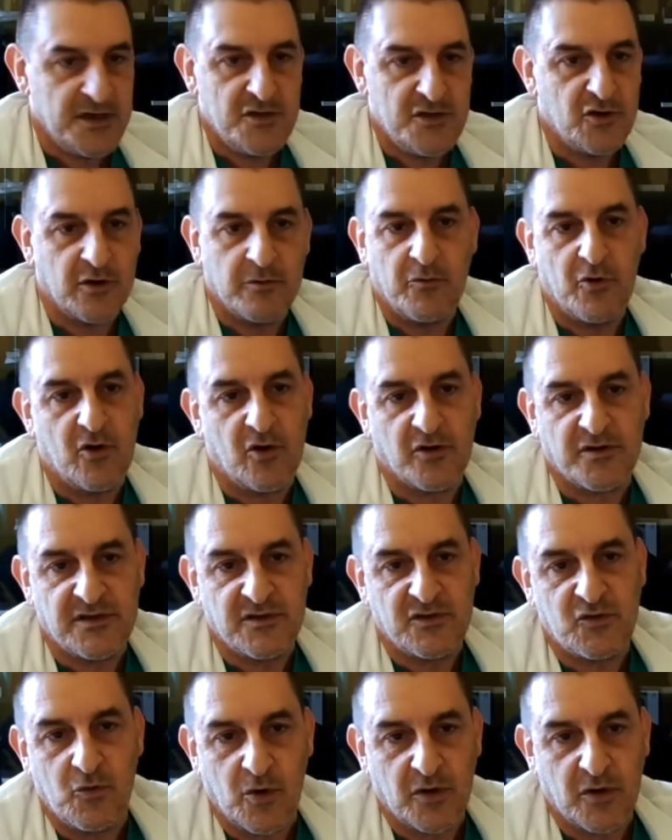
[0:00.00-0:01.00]
no more than
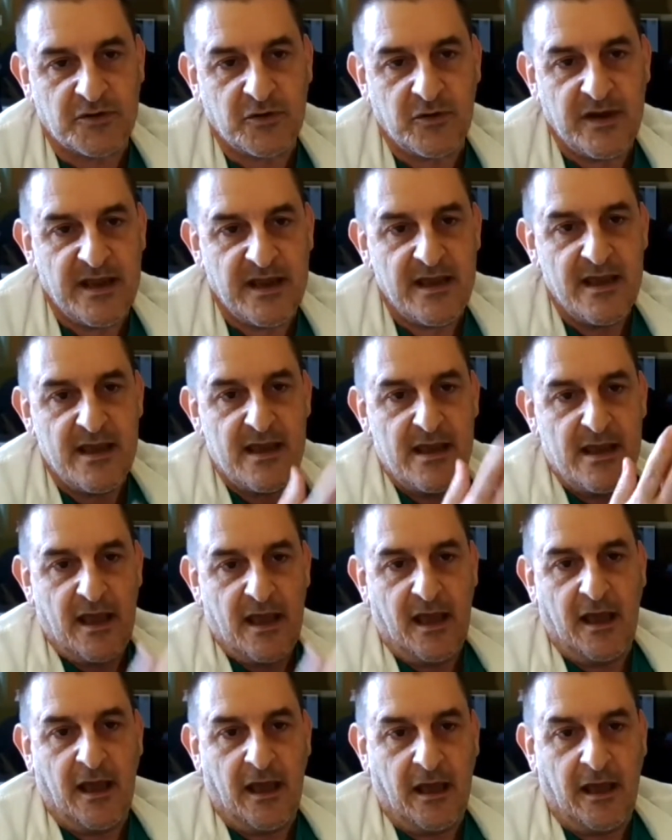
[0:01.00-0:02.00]
2 or 3
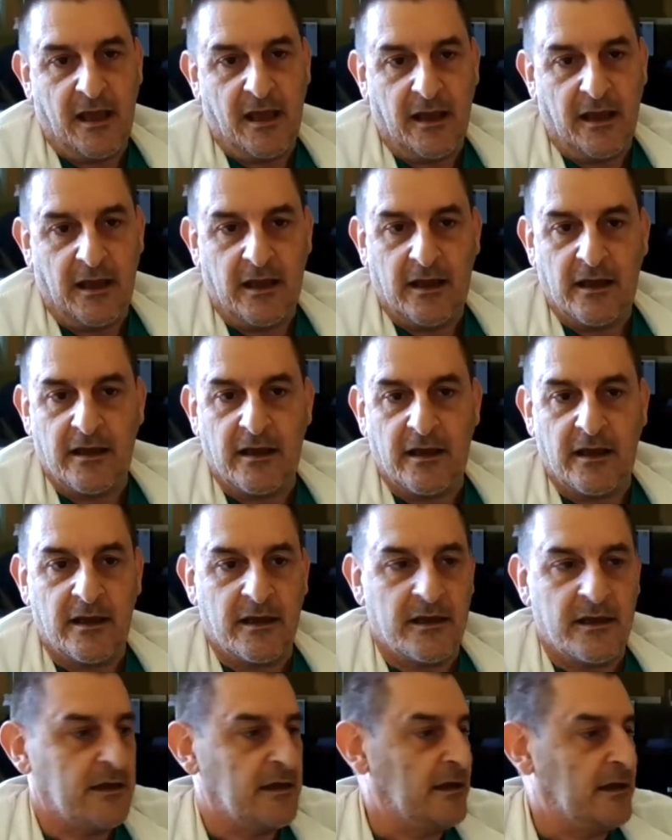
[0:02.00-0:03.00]

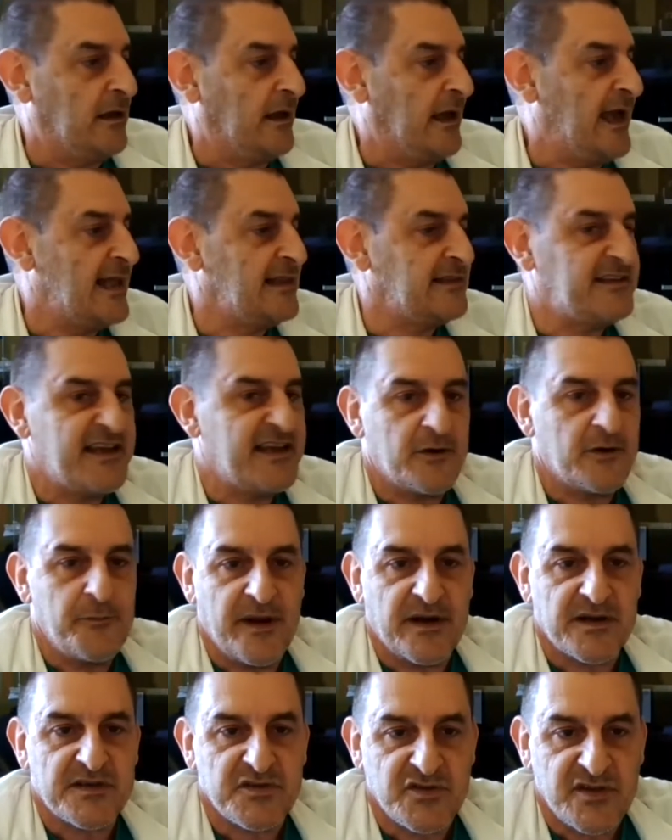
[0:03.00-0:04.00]
healthcare
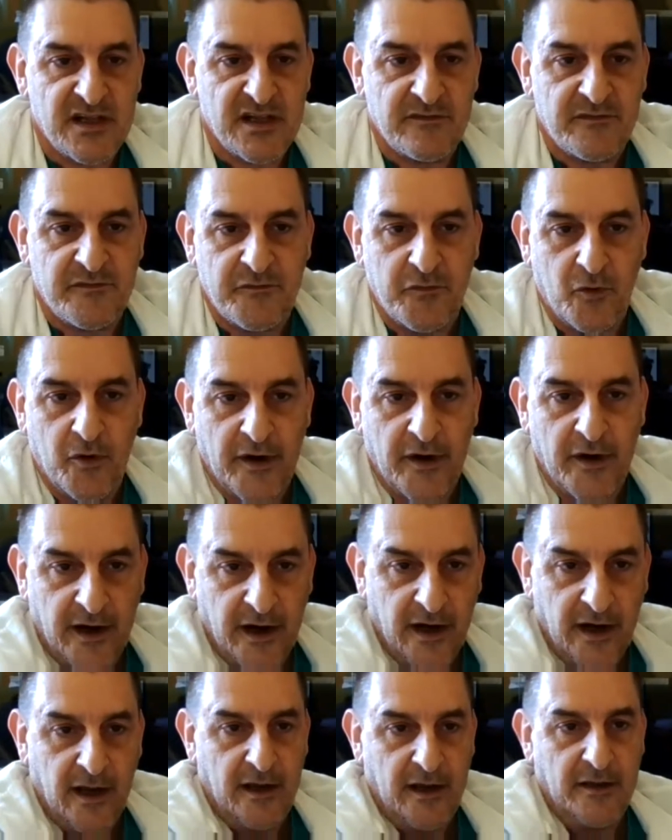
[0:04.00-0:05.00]
personnel
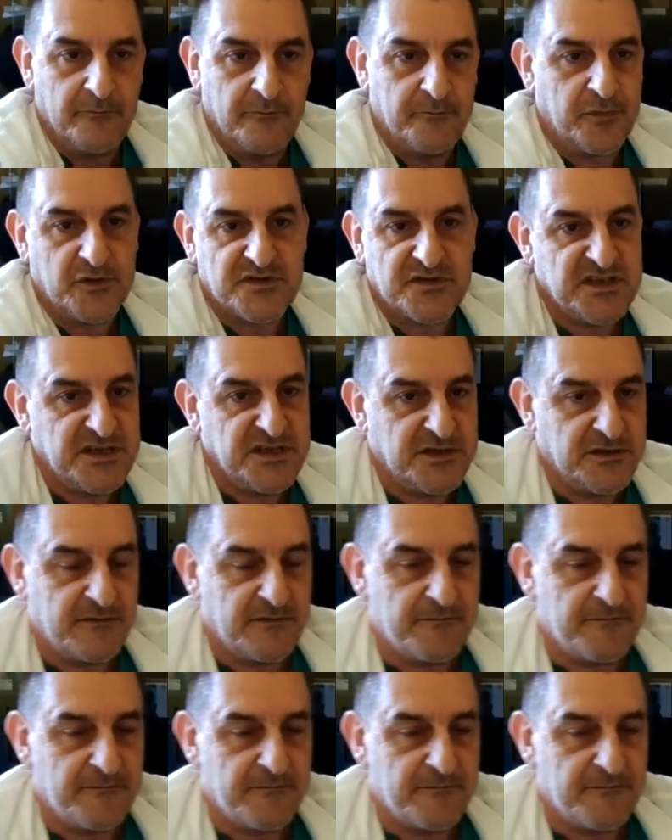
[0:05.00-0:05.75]
for procedure.